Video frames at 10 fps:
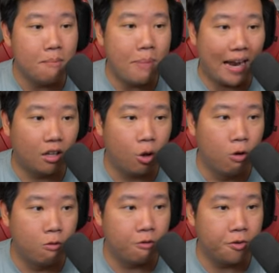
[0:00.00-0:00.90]
Battle
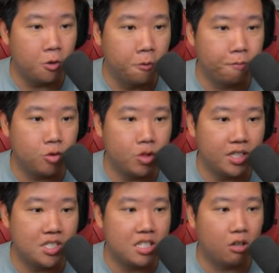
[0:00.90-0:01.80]
overview. You
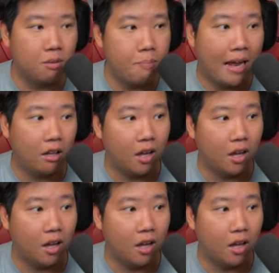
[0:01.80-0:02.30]
can see all the battle